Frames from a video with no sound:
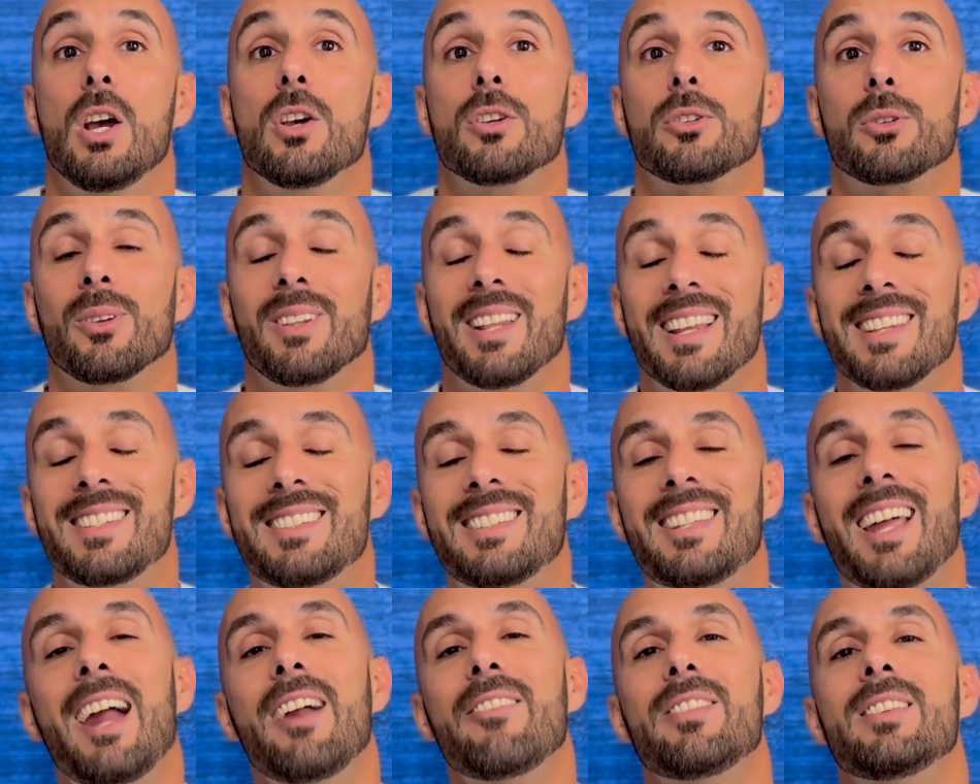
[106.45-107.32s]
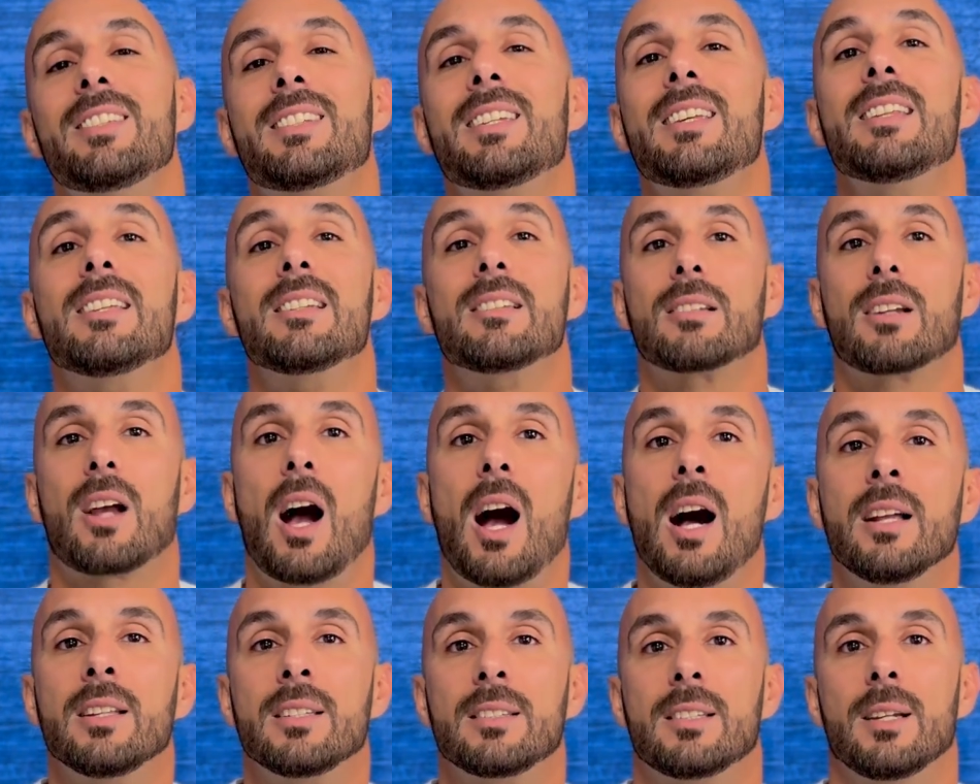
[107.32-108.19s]
So let's dive into this
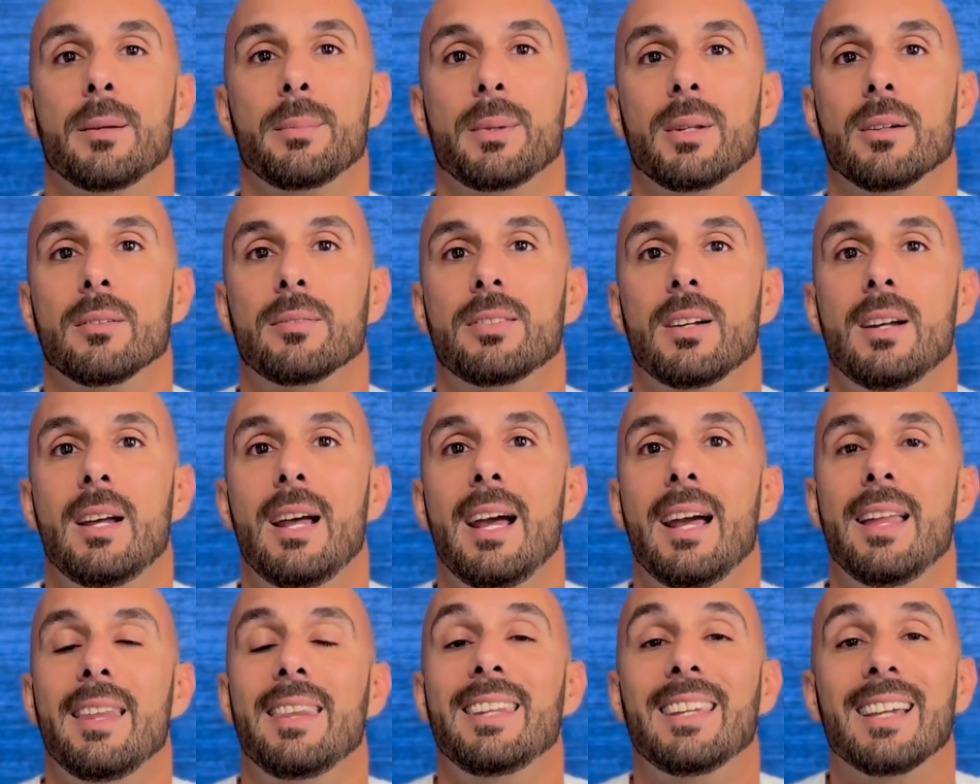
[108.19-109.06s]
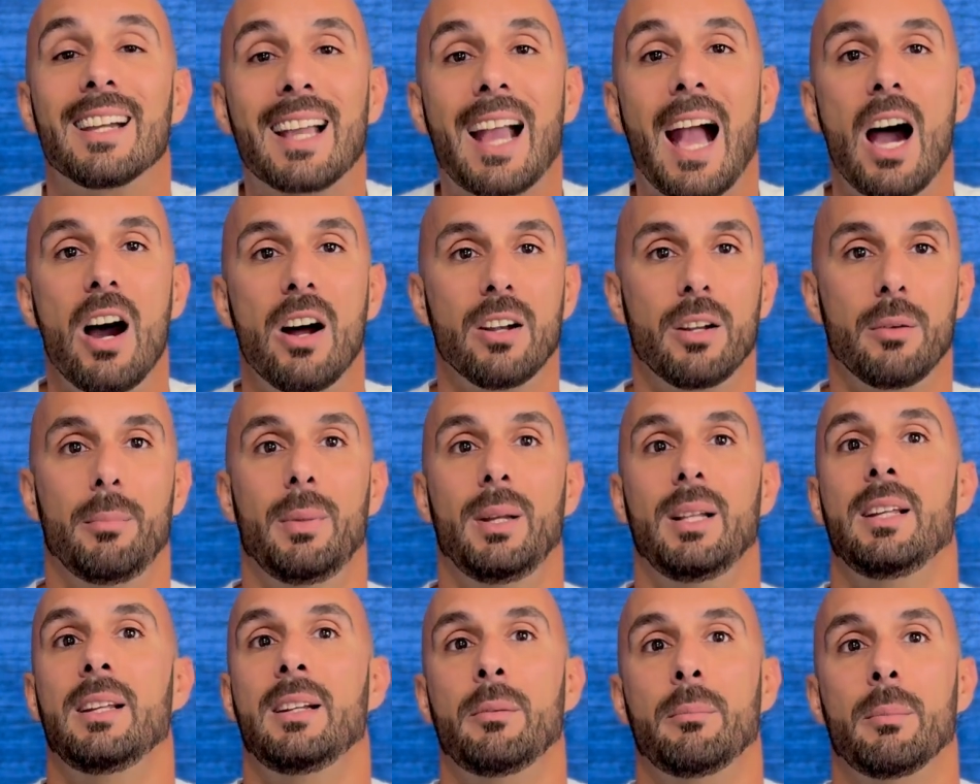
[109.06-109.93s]
concept of the
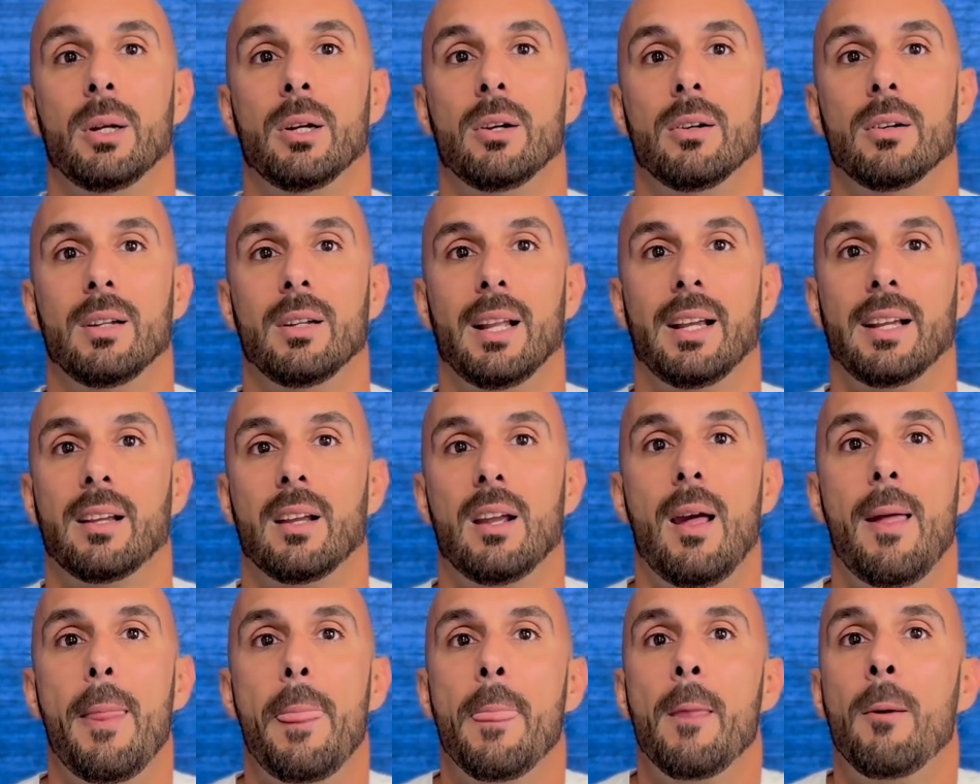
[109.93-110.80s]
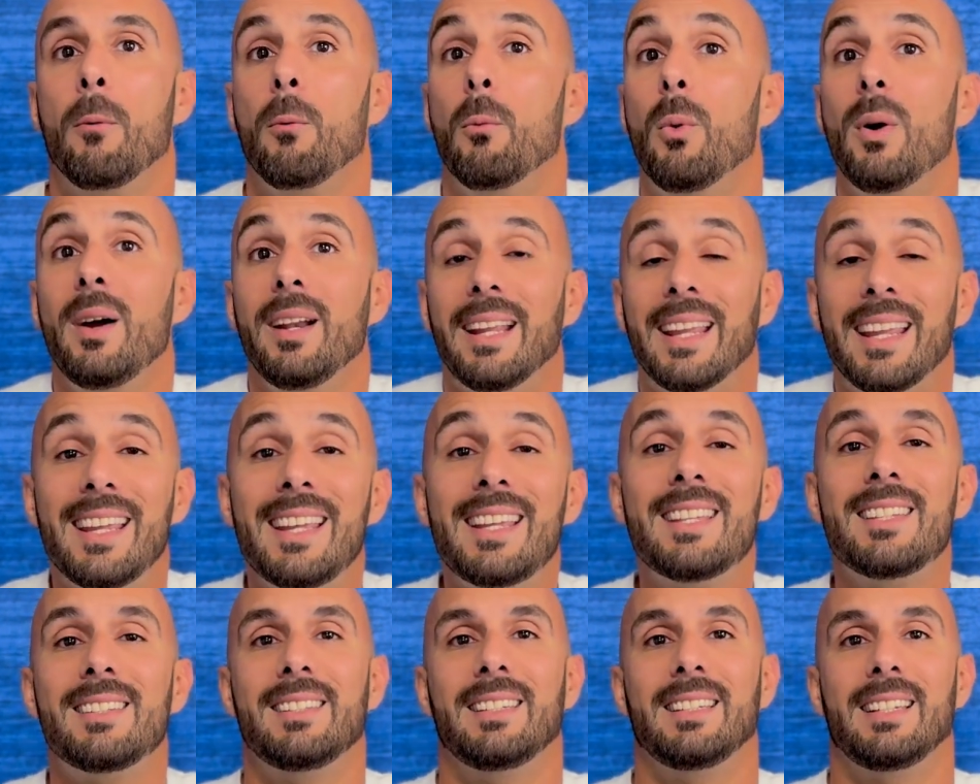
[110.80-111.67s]
accountability mirror. Like, what
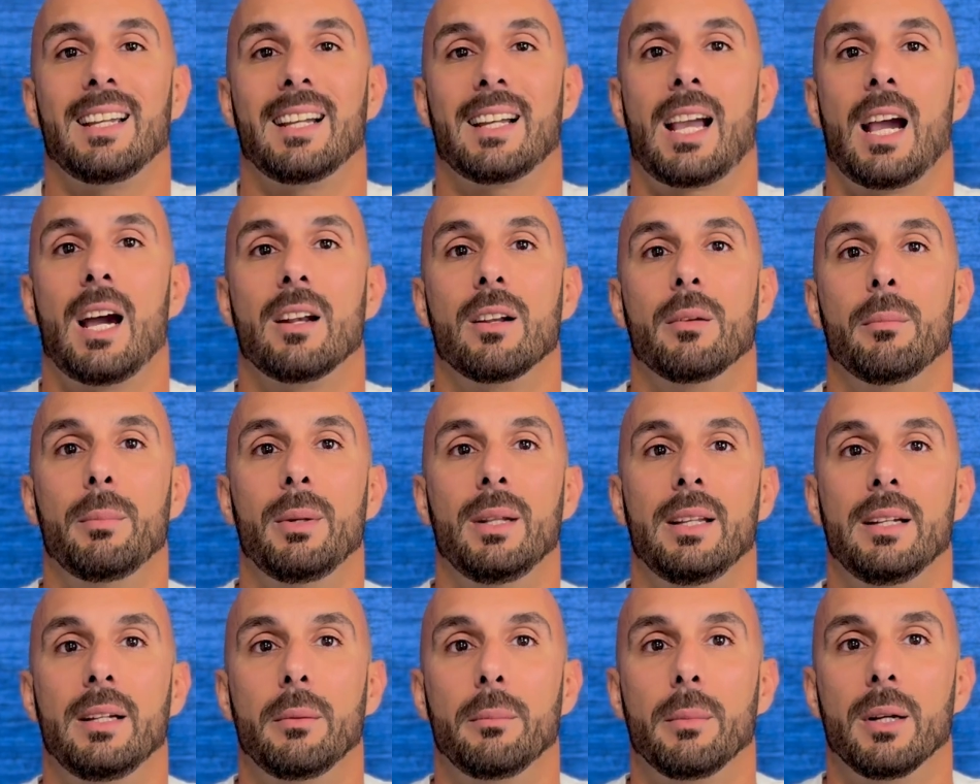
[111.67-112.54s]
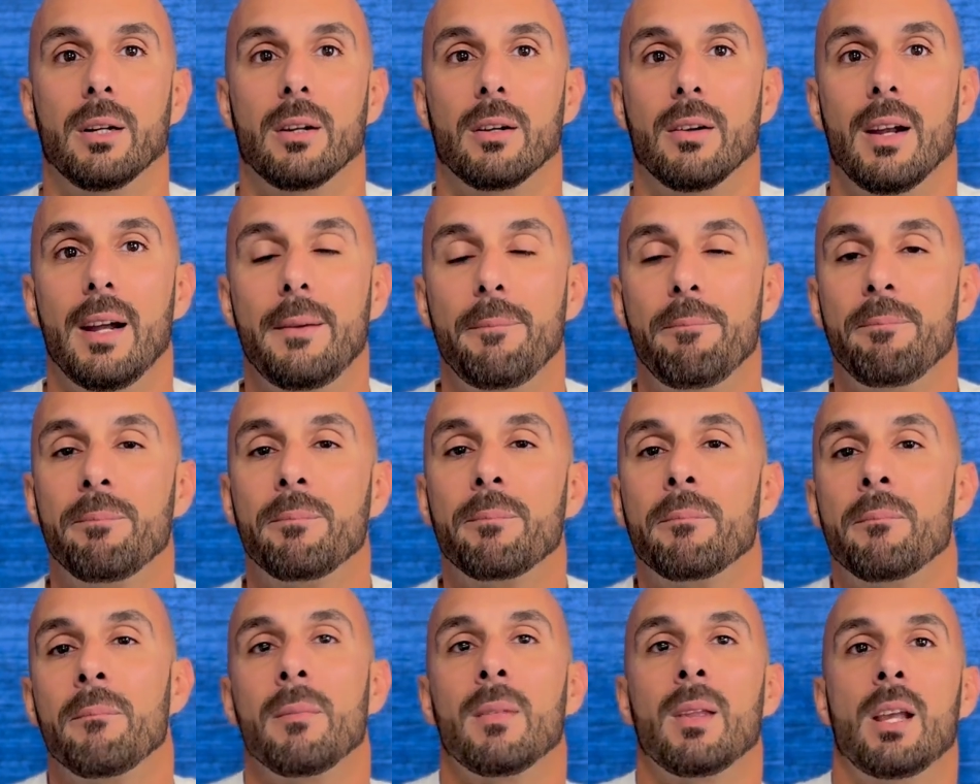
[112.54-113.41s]
is the accountability mirror, right?
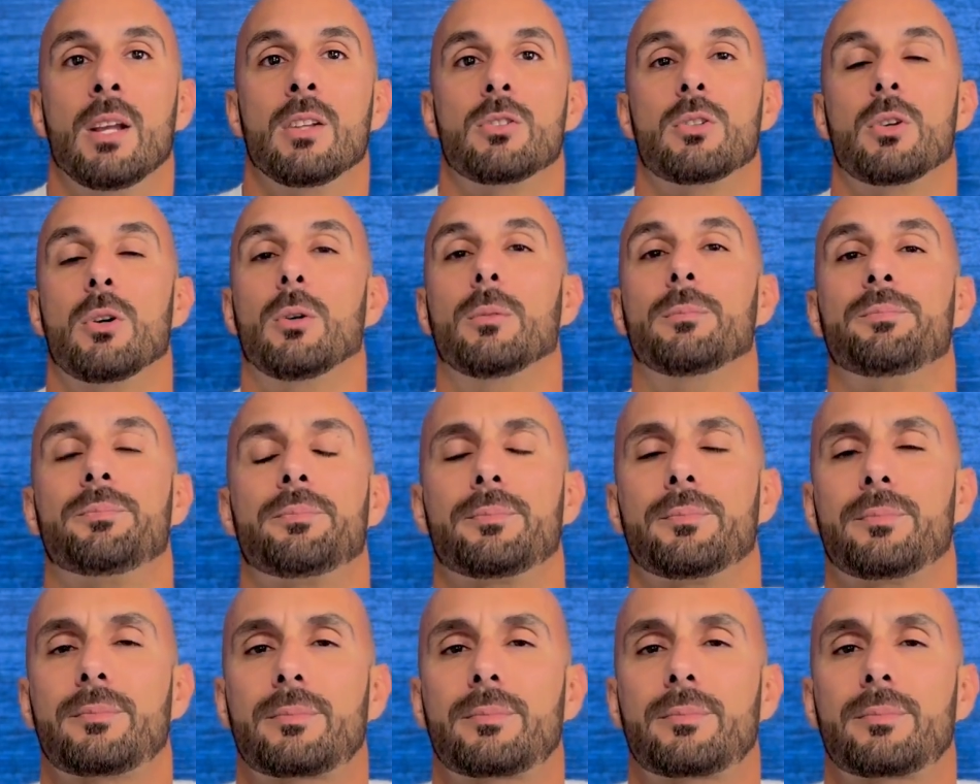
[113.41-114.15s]
And so,